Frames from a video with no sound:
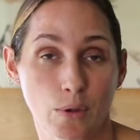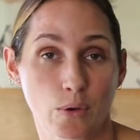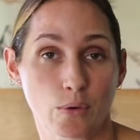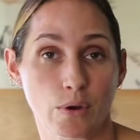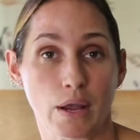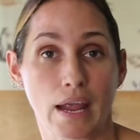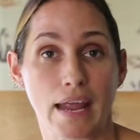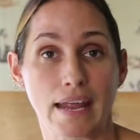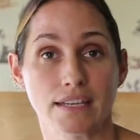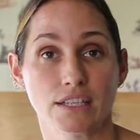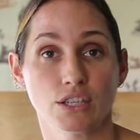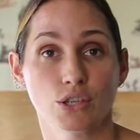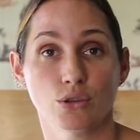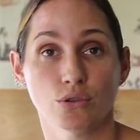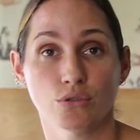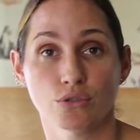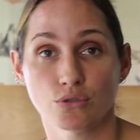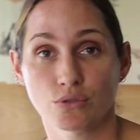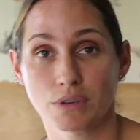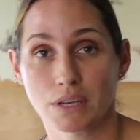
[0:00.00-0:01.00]
You're hitting
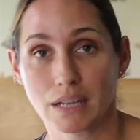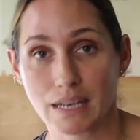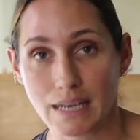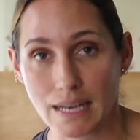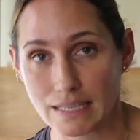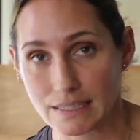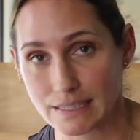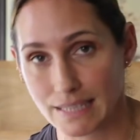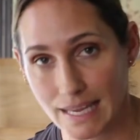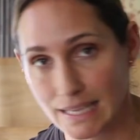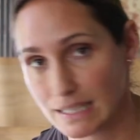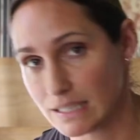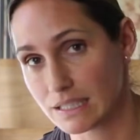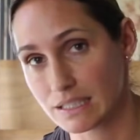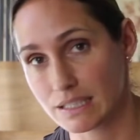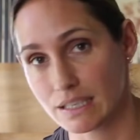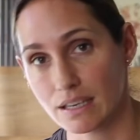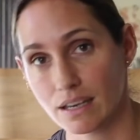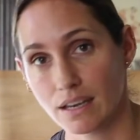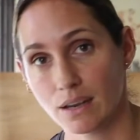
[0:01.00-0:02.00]
your adrenal glands
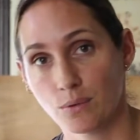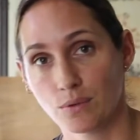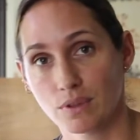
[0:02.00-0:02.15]
instantly